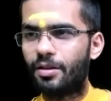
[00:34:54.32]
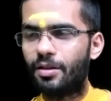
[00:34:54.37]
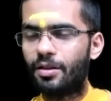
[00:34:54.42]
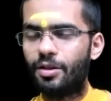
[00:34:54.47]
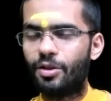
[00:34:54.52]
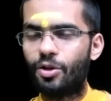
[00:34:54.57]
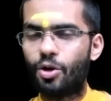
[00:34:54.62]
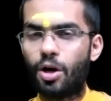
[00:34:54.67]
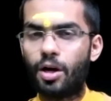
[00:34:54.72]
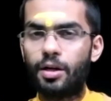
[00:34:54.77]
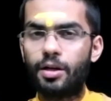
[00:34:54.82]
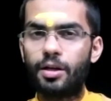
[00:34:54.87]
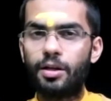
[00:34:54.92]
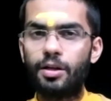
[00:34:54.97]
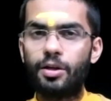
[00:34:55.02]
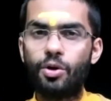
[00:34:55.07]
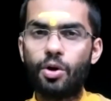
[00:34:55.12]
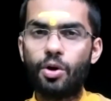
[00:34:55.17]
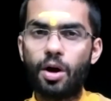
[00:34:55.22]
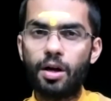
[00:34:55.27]
not
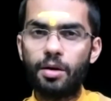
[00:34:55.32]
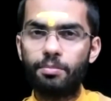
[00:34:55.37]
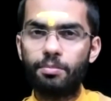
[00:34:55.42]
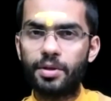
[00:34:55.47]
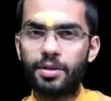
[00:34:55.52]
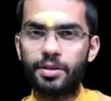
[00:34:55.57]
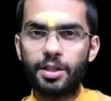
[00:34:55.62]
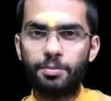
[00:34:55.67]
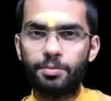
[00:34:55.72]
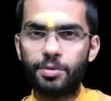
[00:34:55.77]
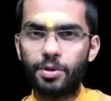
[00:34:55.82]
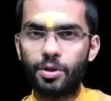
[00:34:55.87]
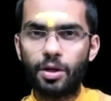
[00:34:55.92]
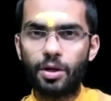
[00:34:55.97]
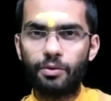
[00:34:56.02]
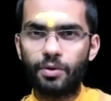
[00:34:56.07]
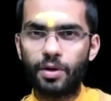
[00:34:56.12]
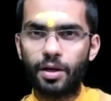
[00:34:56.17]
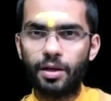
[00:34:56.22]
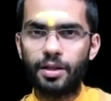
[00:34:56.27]
non-perception
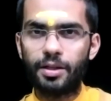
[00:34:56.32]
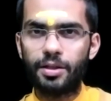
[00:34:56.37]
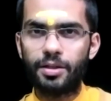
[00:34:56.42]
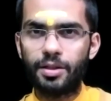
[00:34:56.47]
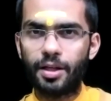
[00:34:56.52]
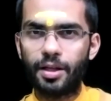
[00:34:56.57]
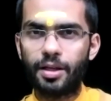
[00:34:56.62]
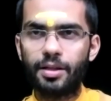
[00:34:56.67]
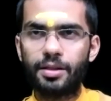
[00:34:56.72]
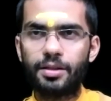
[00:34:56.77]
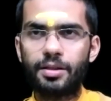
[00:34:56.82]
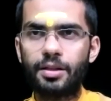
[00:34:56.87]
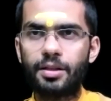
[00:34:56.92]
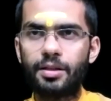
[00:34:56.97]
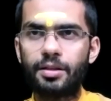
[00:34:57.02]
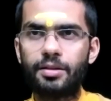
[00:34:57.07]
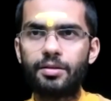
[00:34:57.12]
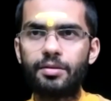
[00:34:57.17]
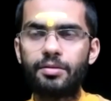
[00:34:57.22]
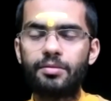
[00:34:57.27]
of conditionings,
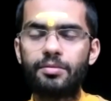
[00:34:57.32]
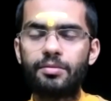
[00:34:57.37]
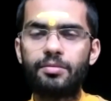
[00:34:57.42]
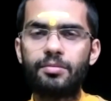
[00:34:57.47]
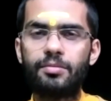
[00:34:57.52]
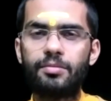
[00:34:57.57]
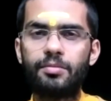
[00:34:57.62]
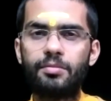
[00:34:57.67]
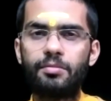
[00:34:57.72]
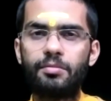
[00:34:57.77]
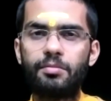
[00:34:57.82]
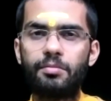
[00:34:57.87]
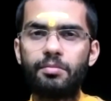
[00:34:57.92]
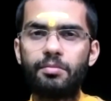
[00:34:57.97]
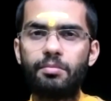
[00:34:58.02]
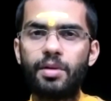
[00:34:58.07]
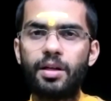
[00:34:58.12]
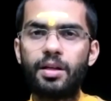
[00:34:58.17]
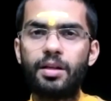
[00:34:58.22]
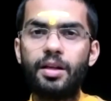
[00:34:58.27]

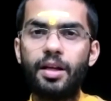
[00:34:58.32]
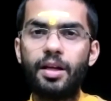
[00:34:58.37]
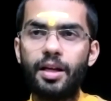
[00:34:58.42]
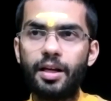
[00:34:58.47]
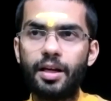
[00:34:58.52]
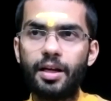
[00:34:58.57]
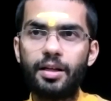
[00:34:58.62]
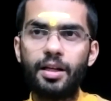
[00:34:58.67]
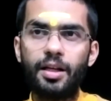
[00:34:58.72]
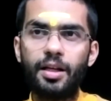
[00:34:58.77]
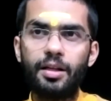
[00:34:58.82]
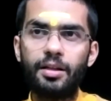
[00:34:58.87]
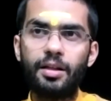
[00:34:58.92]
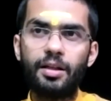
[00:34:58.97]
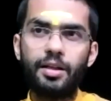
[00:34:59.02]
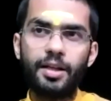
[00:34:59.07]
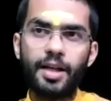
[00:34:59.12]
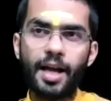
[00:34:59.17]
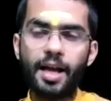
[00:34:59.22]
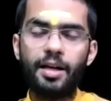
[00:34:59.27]
but negating the
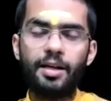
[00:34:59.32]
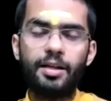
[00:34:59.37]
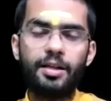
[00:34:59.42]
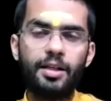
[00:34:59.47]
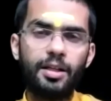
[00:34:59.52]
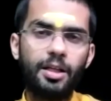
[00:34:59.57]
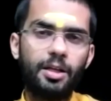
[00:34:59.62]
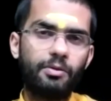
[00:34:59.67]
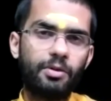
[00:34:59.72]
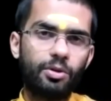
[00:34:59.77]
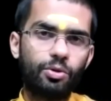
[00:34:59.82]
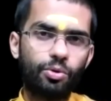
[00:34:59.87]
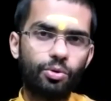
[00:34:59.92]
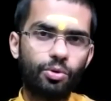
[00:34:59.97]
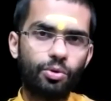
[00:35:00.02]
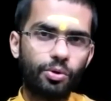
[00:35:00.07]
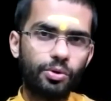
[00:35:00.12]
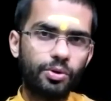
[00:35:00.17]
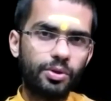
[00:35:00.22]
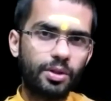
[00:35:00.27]
reality given to
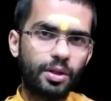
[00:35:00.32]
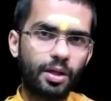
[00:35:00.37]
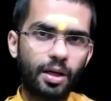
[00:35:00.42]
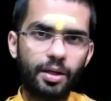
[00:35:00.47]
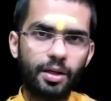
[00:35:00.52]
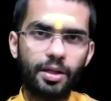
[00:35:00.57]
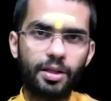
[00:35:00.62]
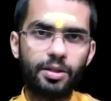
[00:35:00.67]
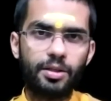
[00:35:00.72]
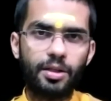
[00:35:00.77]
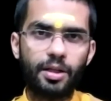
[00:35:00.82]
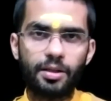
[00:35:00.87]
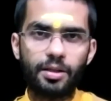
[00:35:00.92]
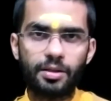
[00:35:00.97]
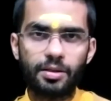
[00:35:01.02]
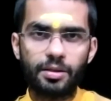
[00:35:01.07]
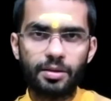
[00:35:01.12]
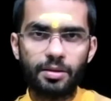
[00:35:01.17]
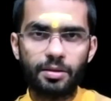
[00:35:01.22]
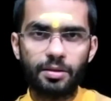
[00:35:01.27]
those conditionings.